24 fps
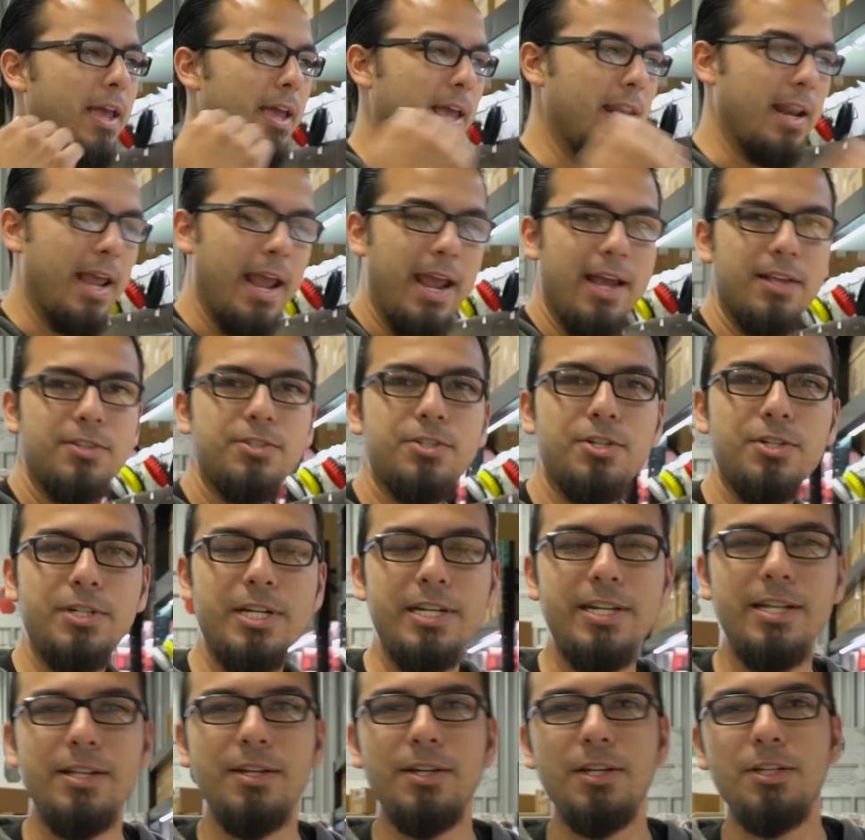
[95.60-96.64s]
enhance your
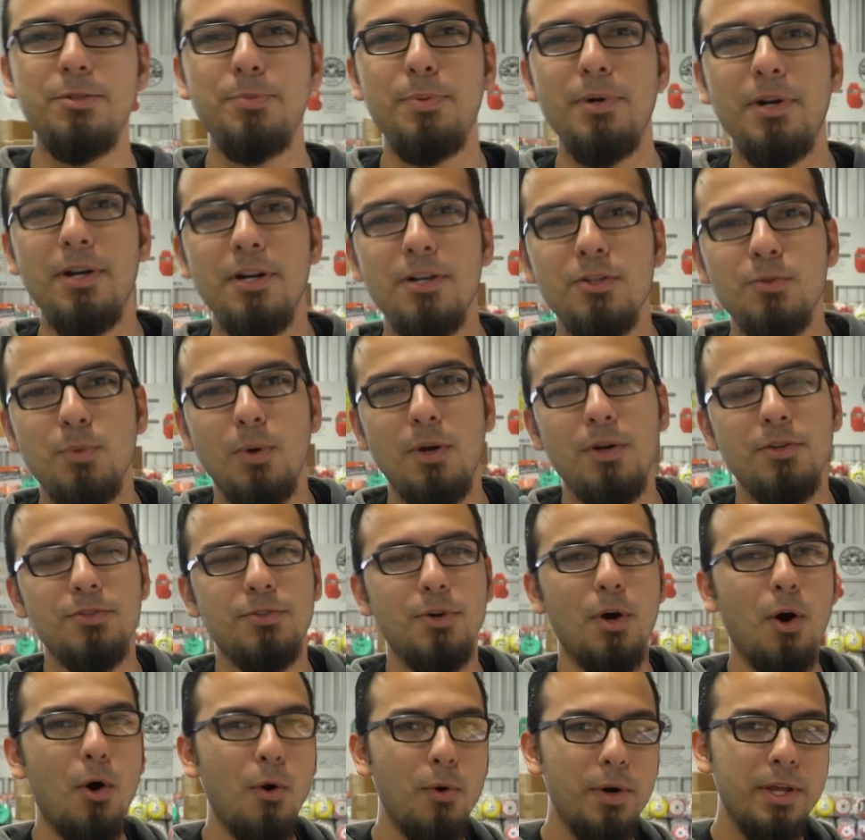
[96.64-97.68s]
detailing experience while also
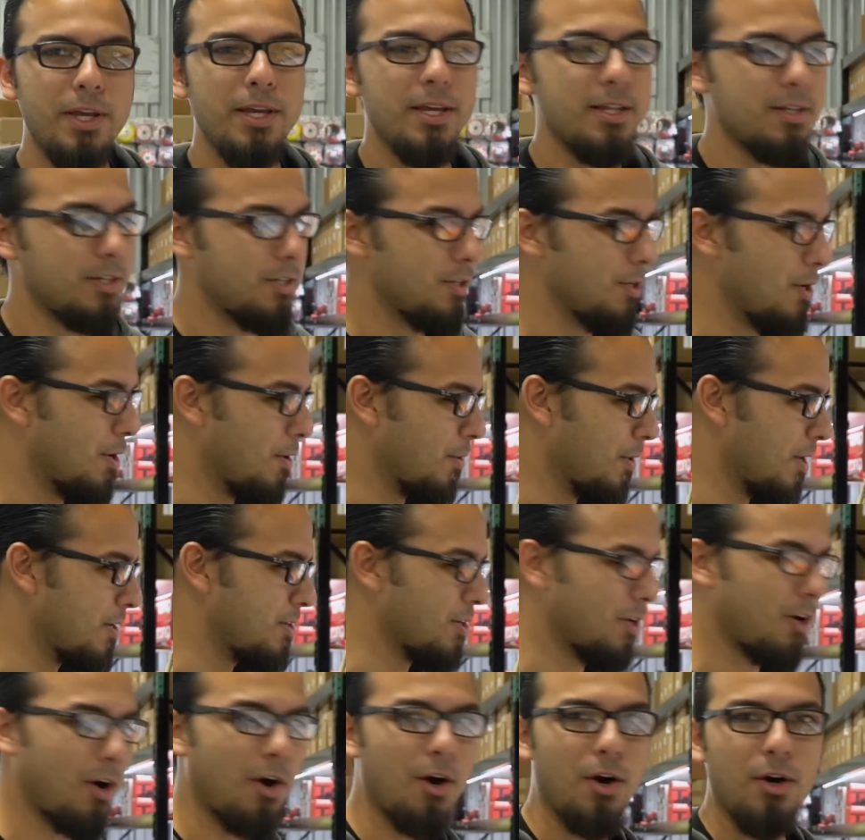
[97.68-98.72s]
honing it, you know, get
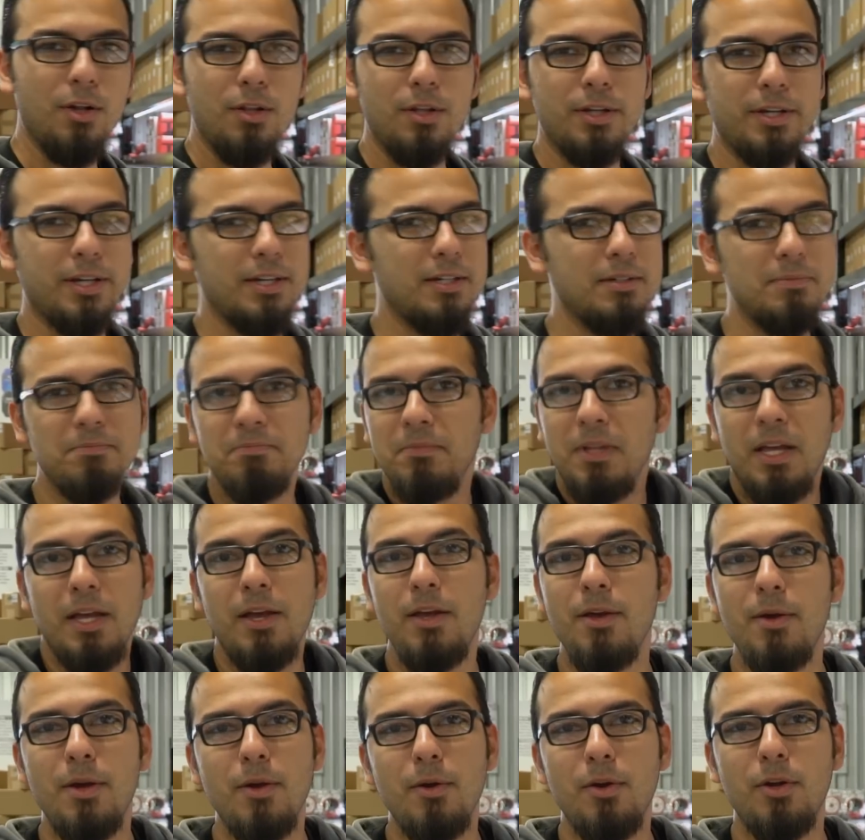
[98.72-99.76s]
your car looking
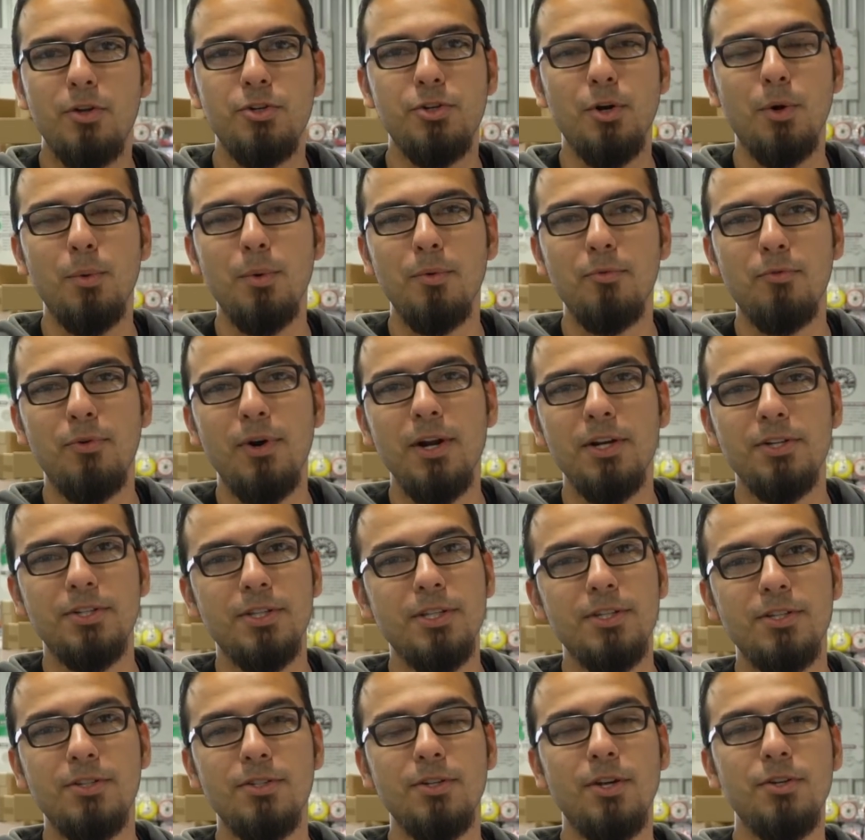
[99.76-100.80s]
showroom fresh.
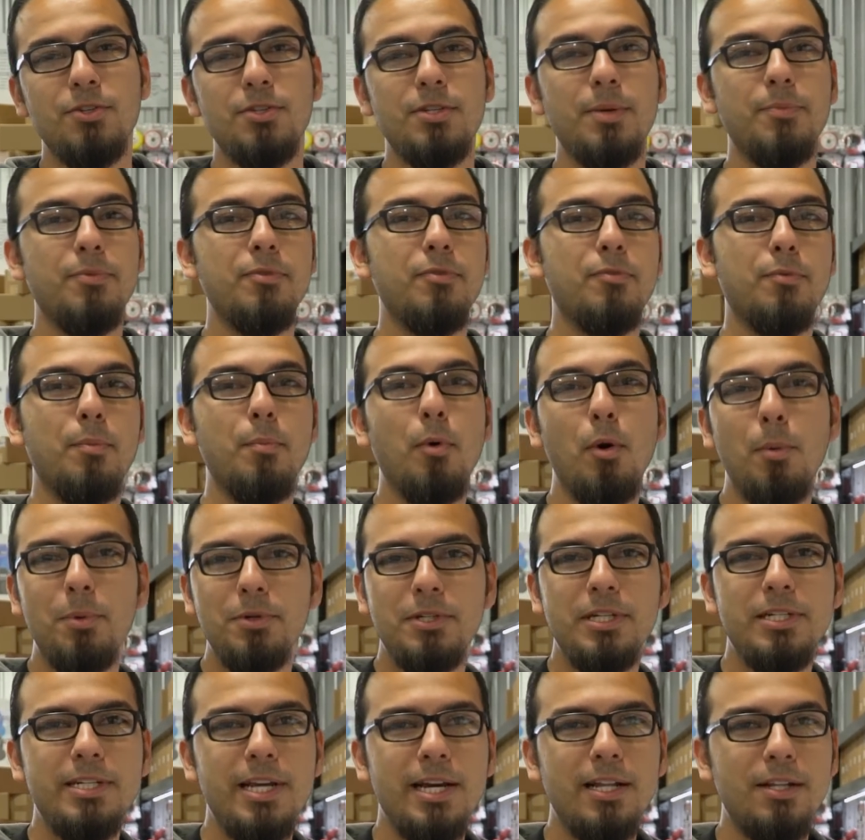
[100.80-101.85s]
This is also something for mobile
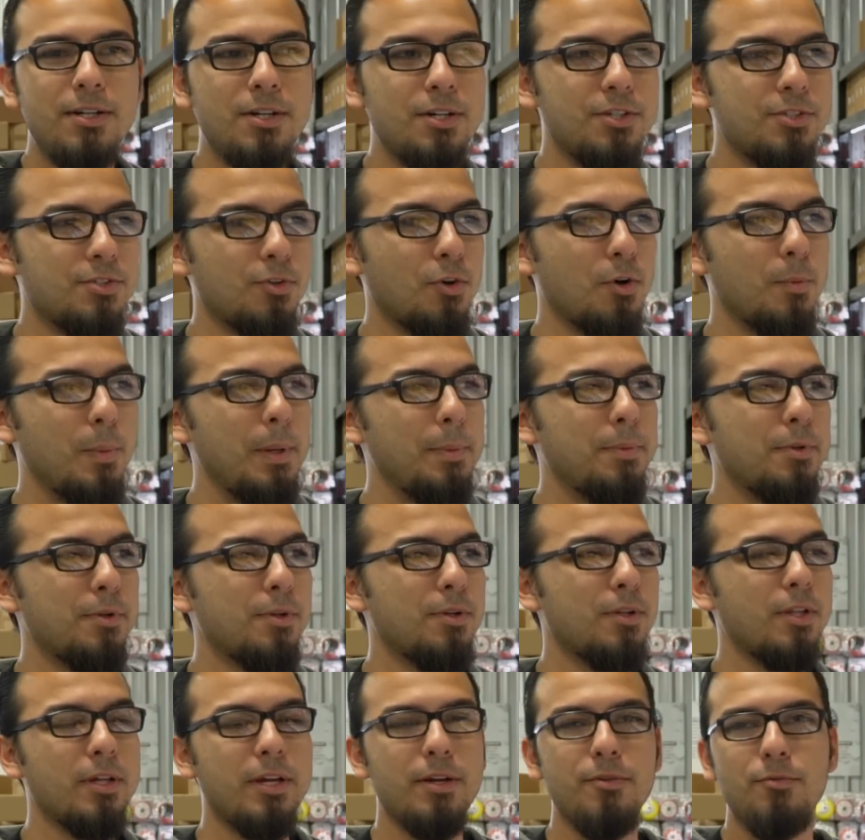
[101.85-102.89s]
detailers or people
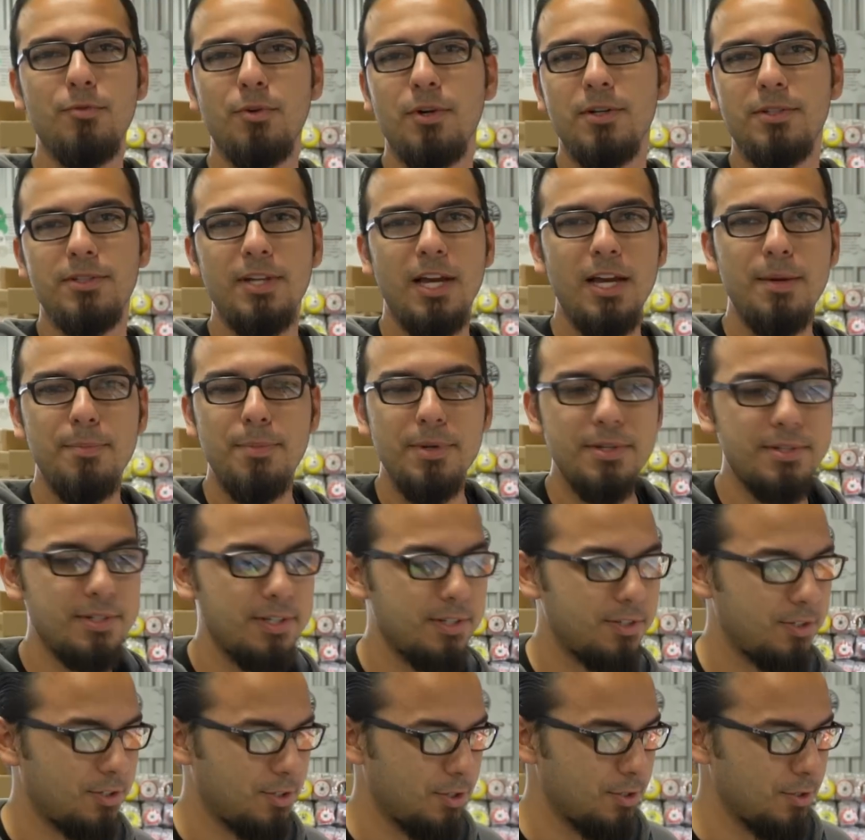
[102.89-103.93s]
who are looking for a side
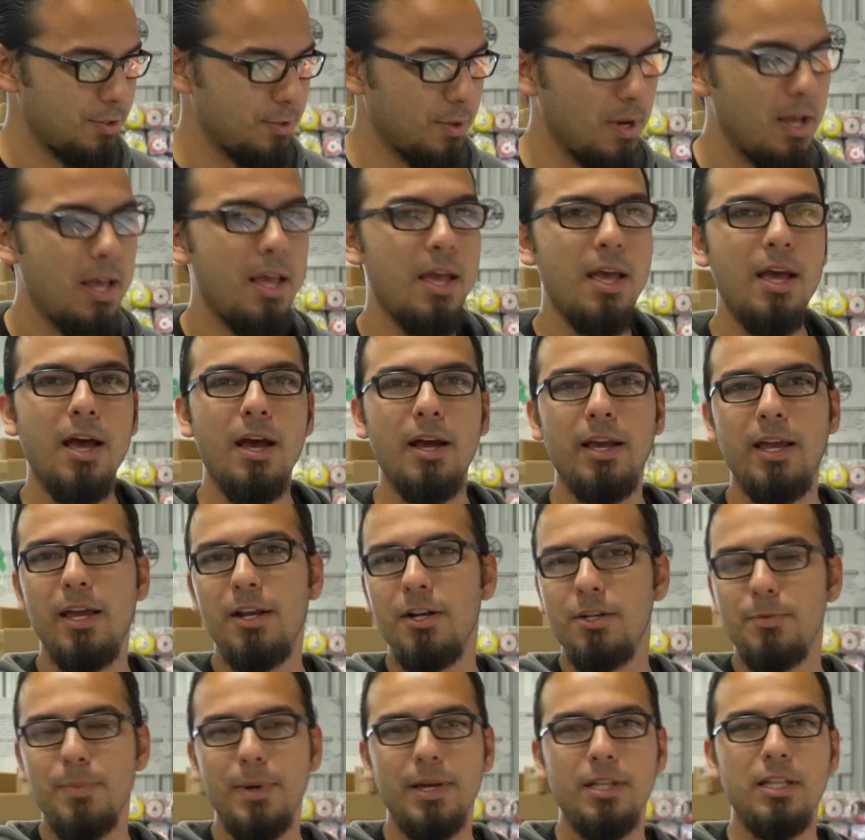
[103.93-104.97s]
business to, again,
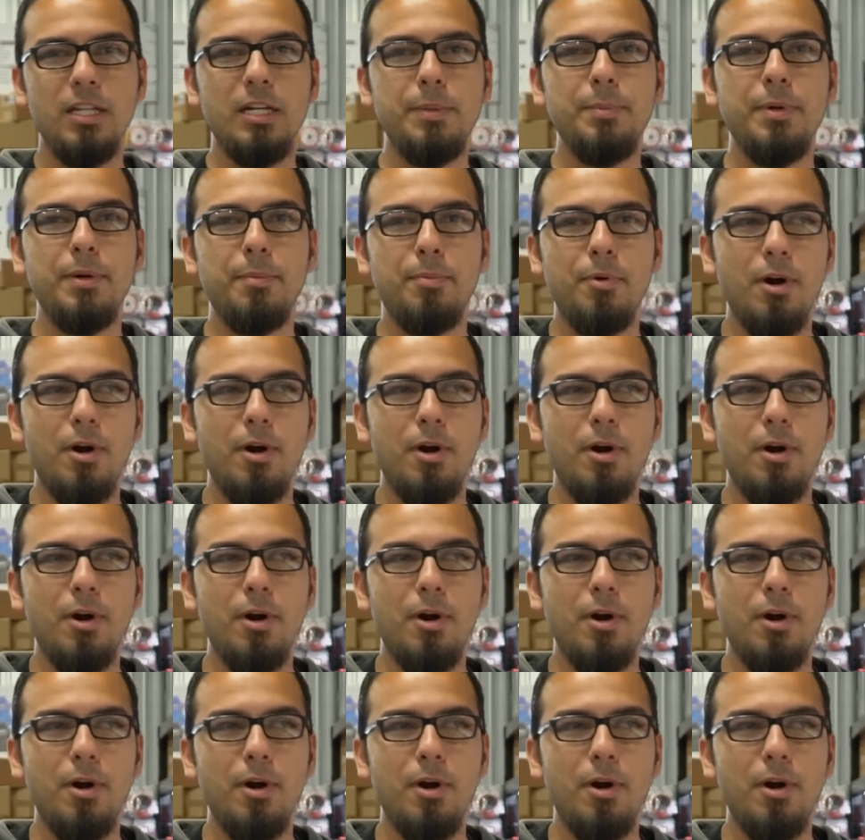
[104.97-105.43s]
just make a little bit of